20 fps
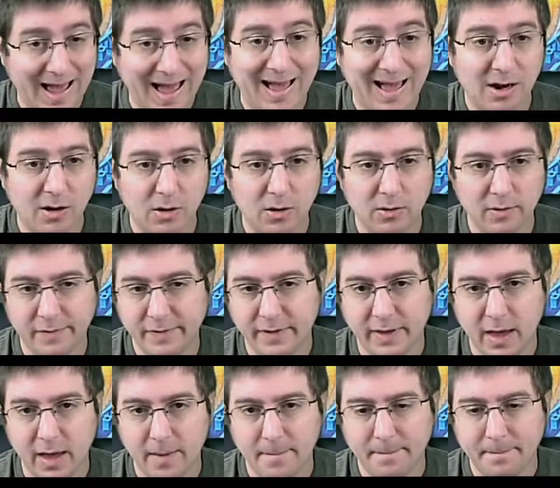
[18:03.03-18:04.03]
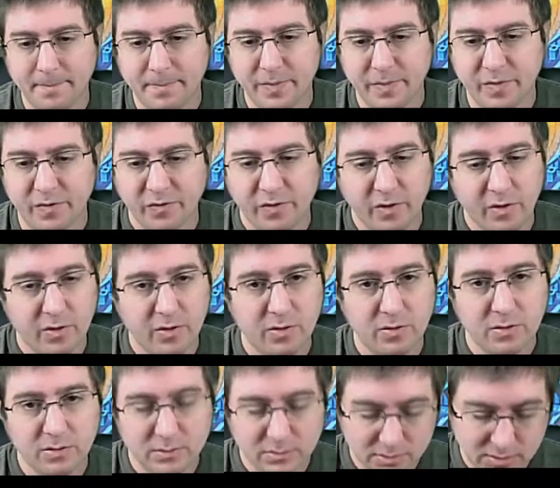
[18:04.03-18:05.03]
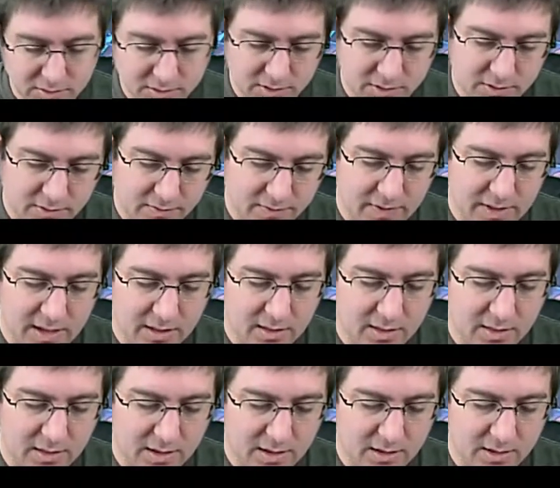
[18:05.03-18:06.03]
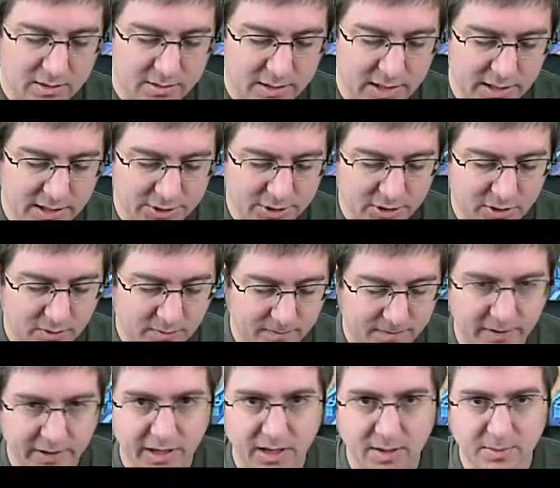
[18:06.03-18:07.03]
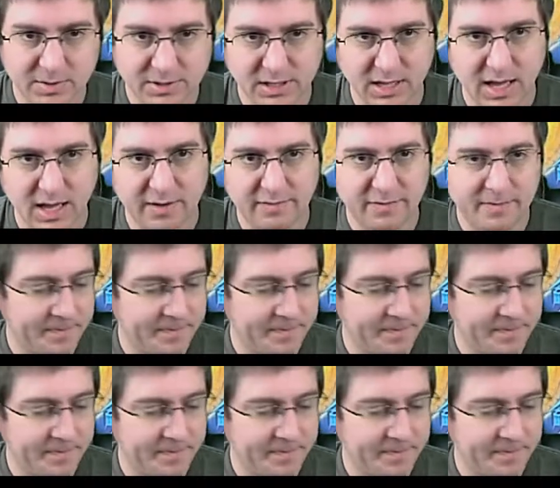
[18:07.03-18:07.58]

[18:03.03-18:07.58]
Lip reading: at all in the game. So that should hopefully keep us alive.